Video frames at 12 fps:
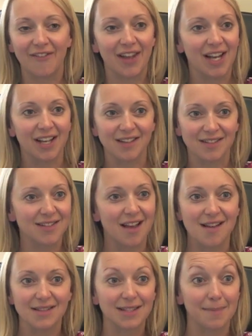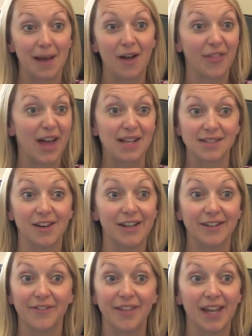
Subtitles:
have any concerns about that side of